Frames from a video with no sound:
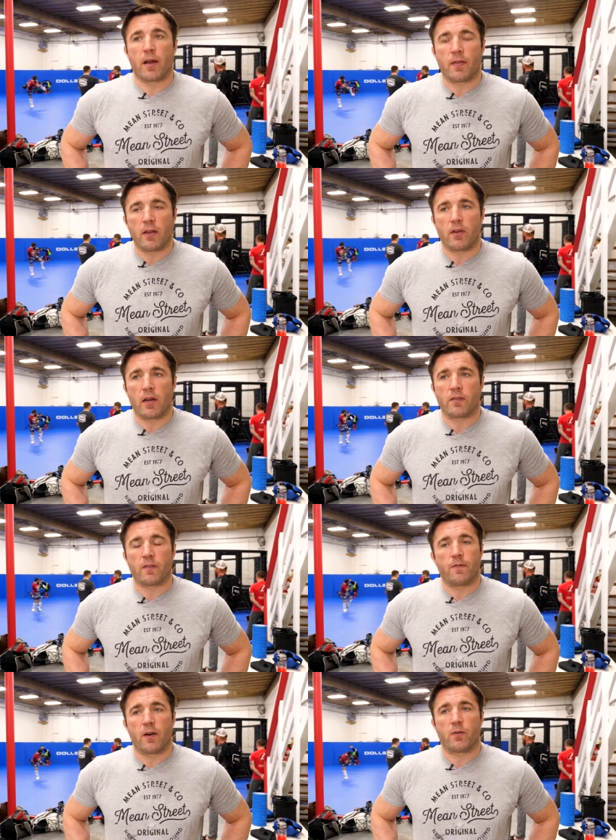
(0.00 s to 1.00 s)
But I think you can have
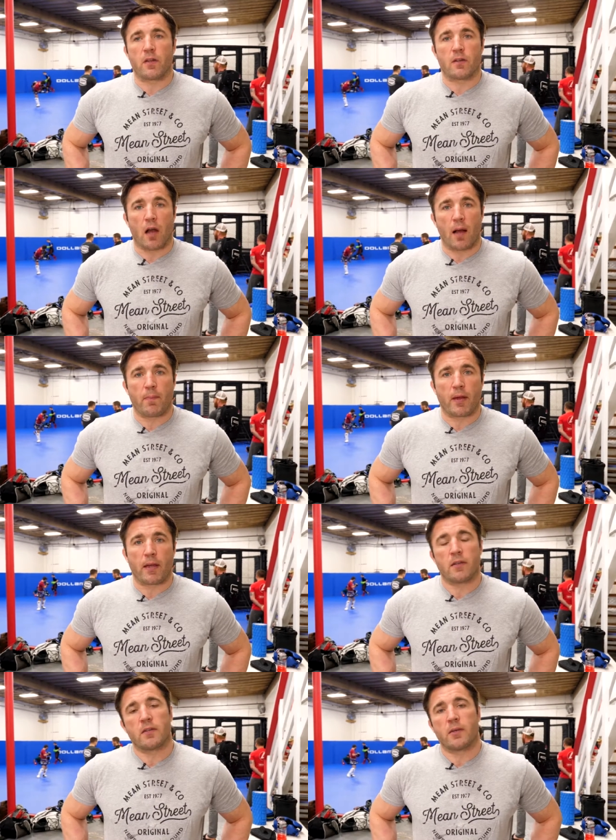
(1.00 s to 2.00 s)
some fun with the
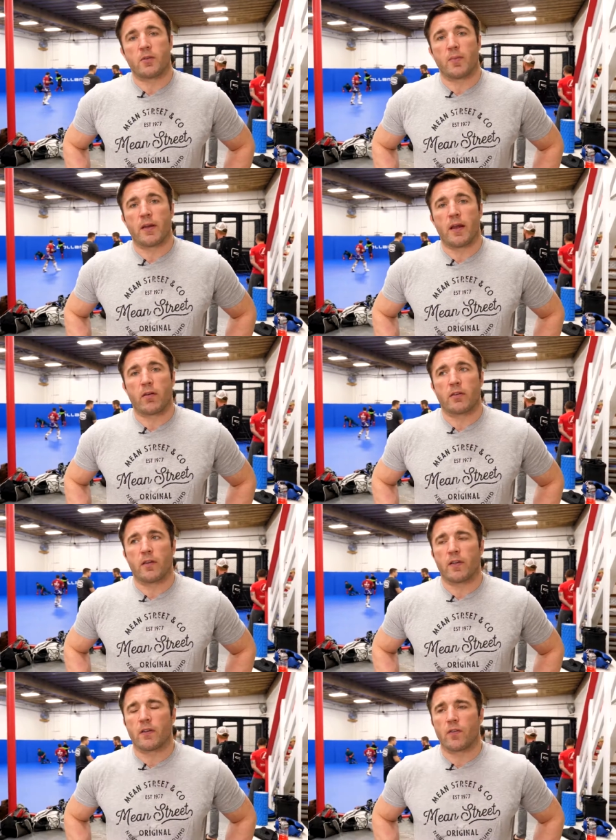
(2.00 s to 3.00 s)
topic, and it seems to be a
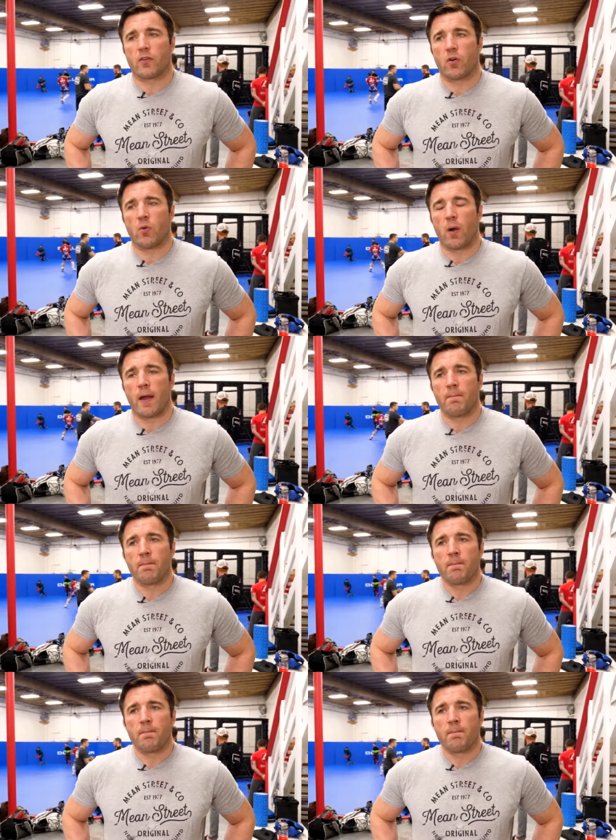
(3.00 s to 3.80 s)
narrative that doesn't go away.